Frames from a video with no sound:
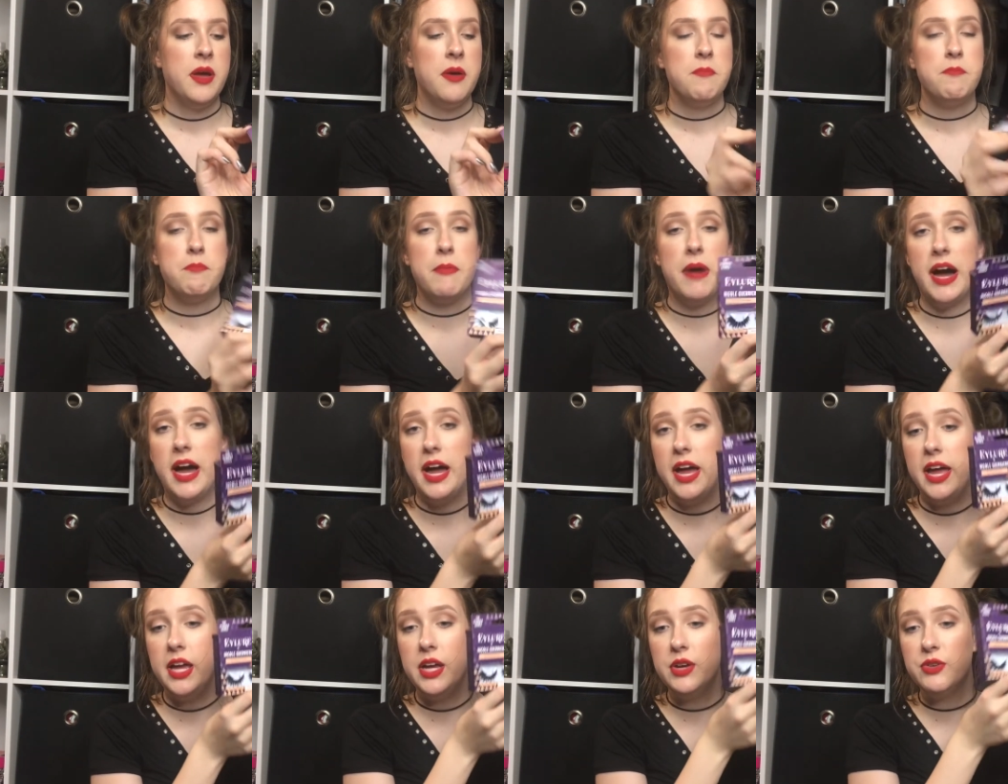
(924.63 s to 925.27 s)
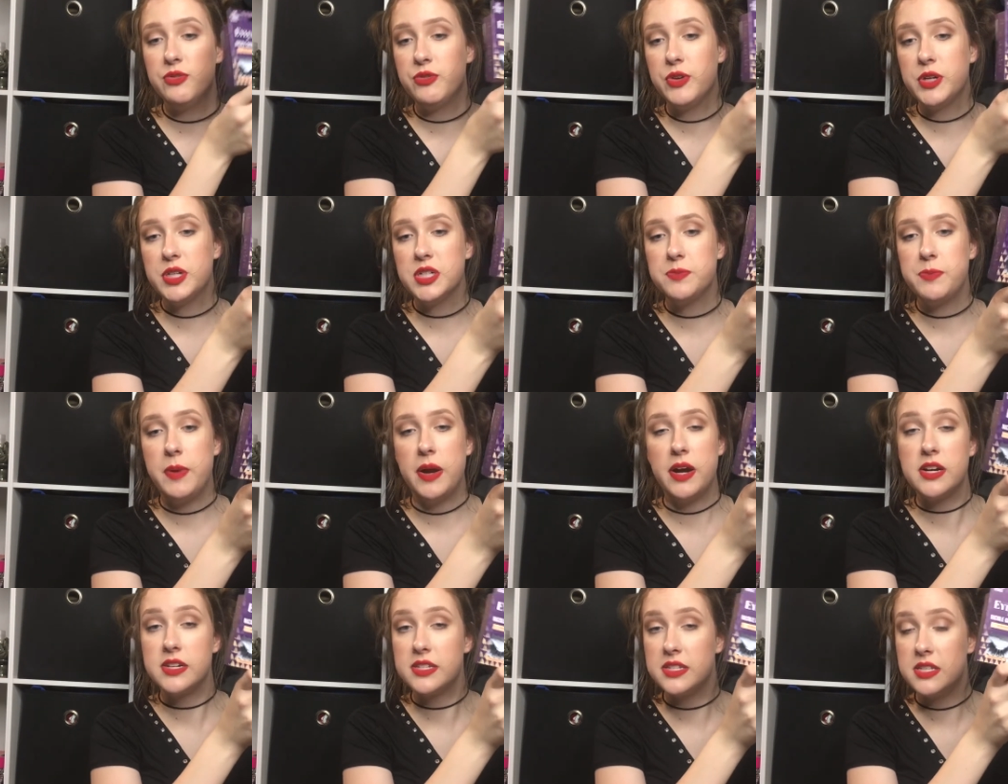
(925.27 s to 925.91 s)
My first
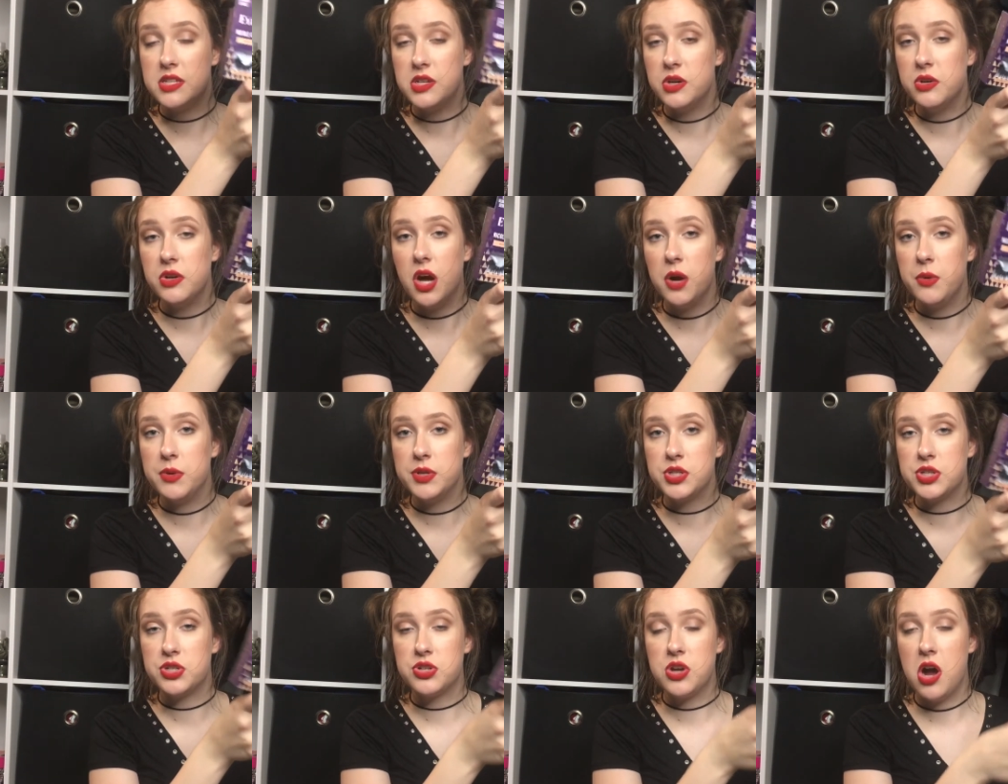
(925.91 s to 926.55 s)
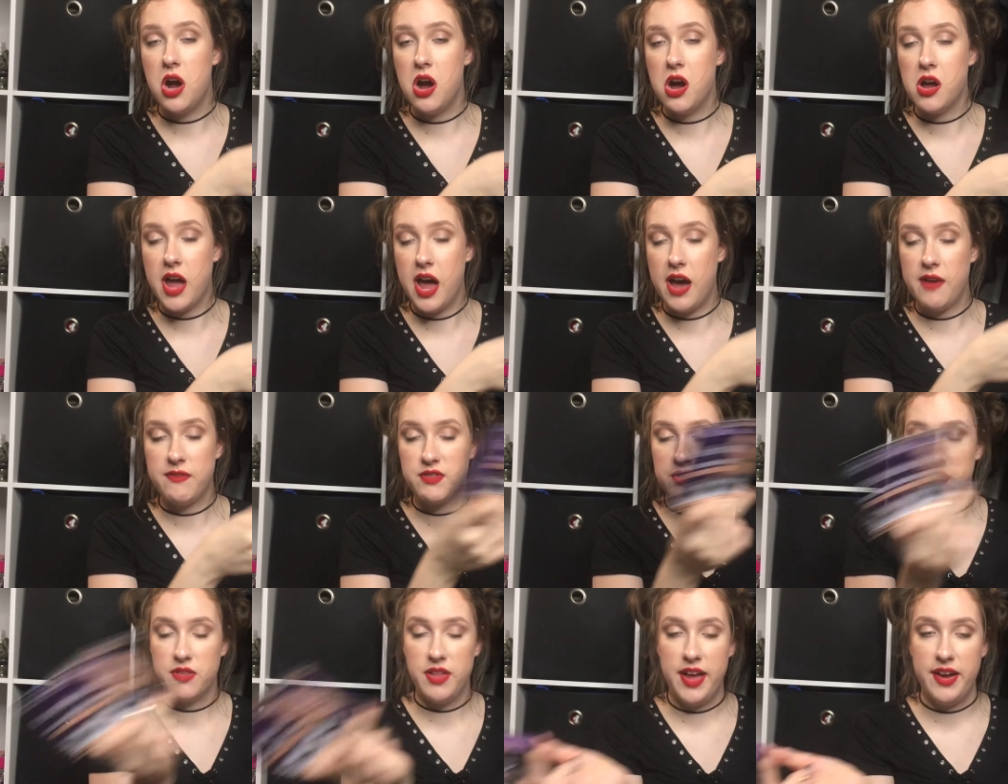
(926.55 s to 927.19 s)
pair is still going strong
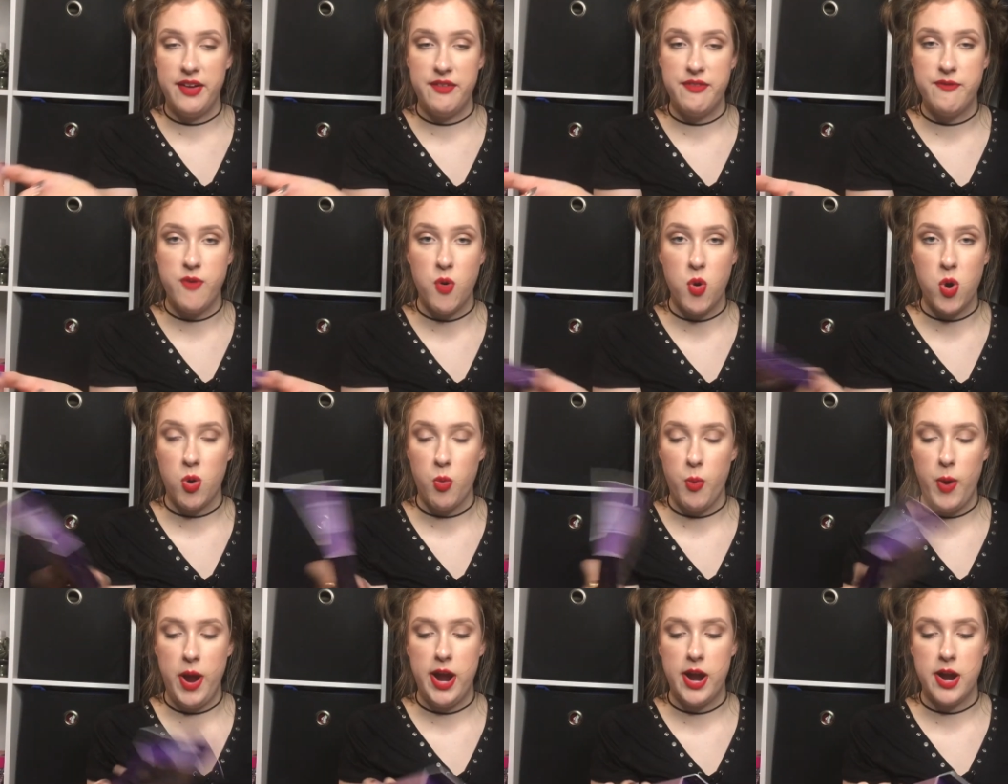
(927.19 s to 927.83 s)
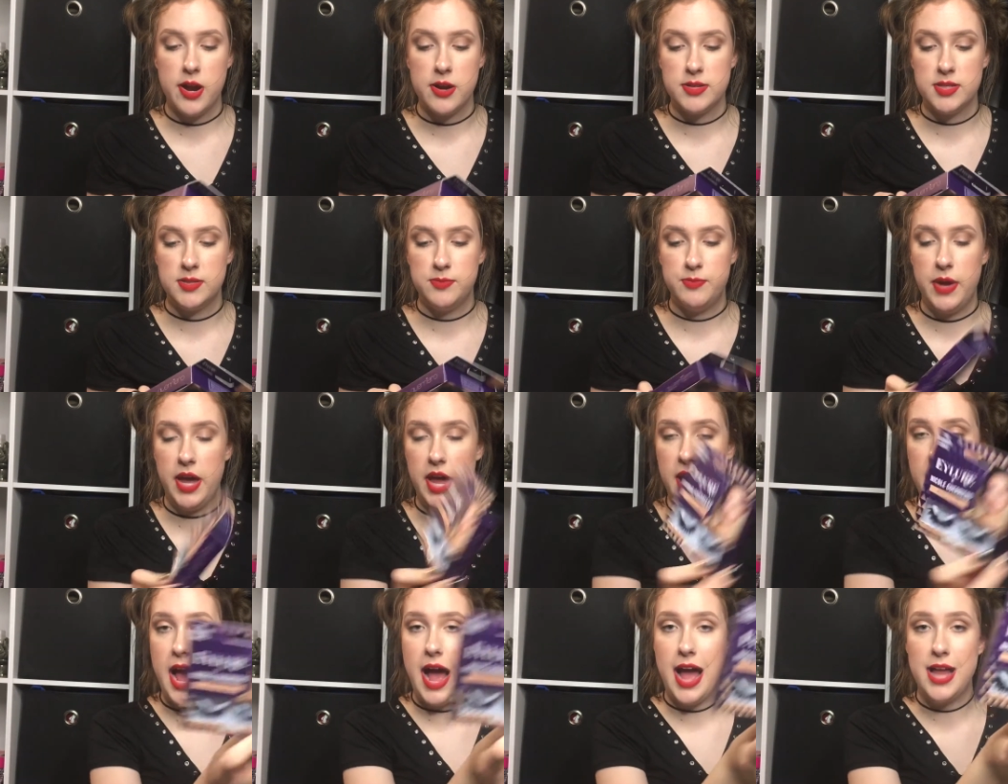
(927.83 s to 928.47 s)
after like four wears,
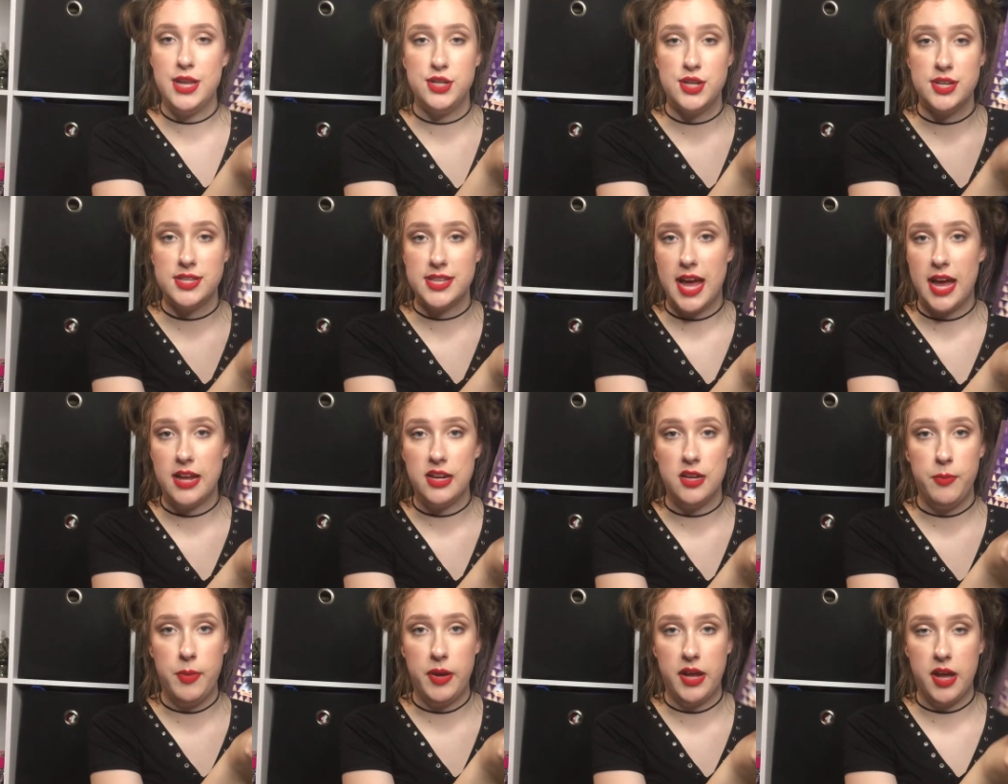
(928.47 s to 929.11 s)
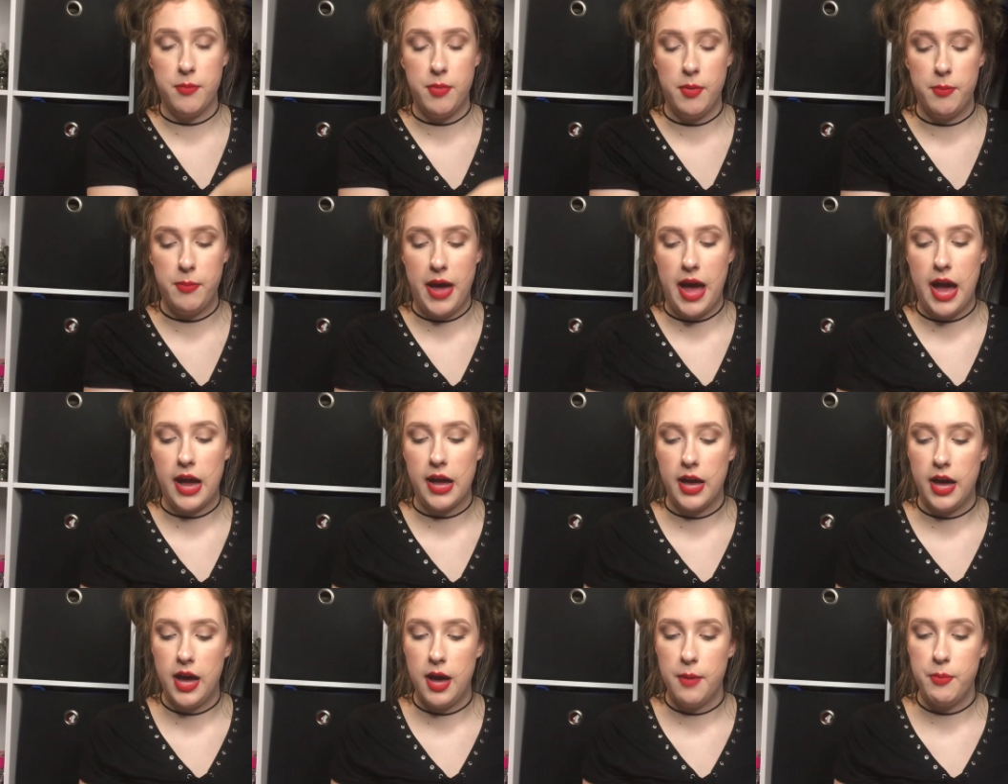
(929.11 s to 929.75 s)
but I just had to pick up a
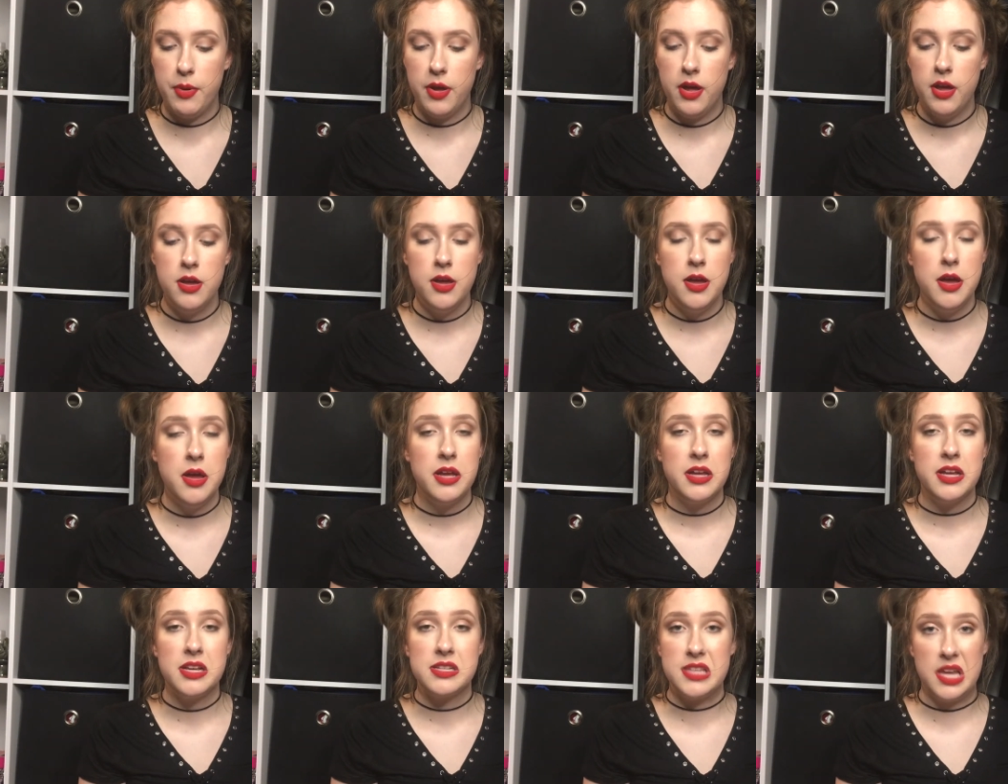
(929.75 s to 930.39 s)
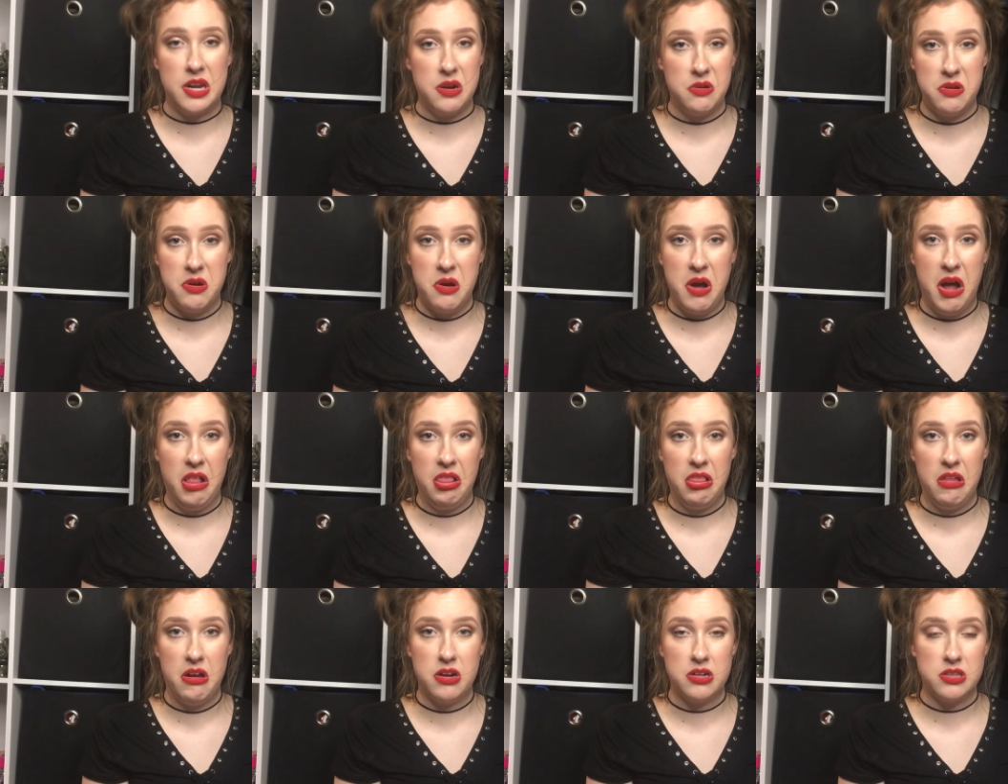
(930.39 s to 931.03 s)
backup because I don't know
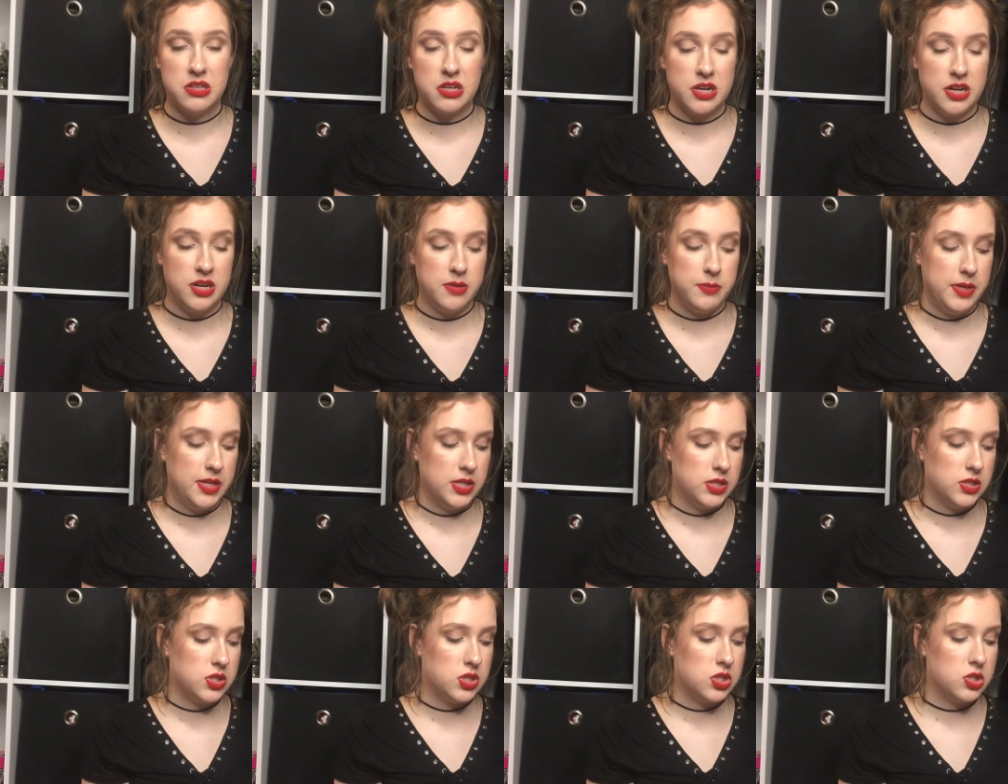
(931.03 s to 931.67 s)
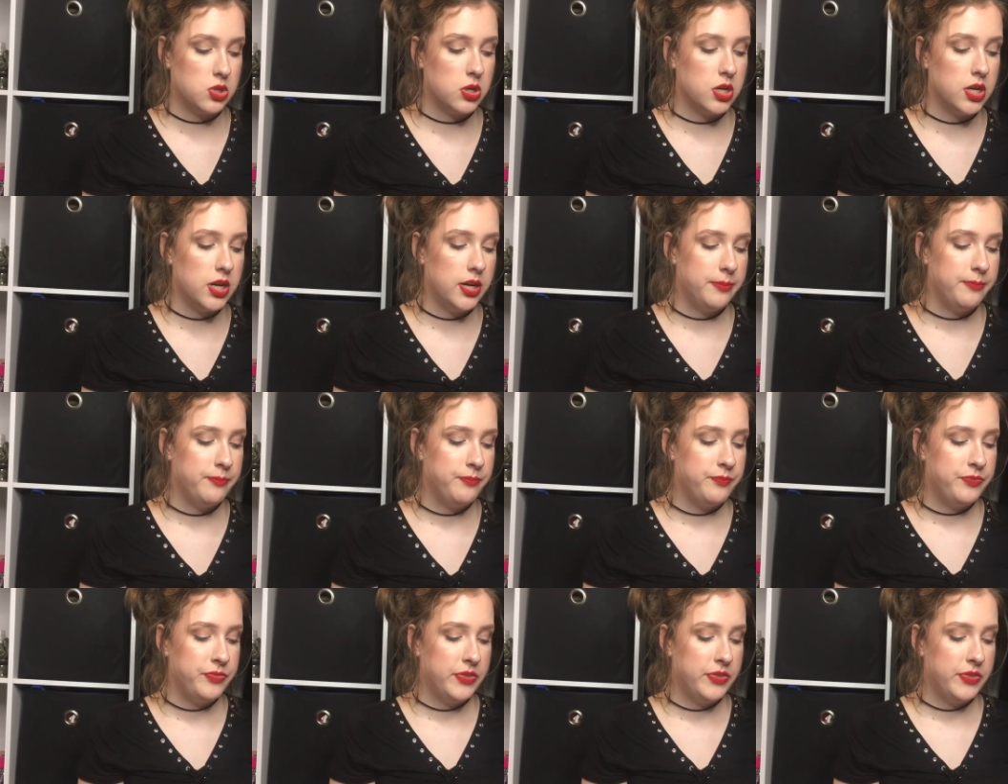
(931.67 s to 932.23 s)
how long they're going to be in store.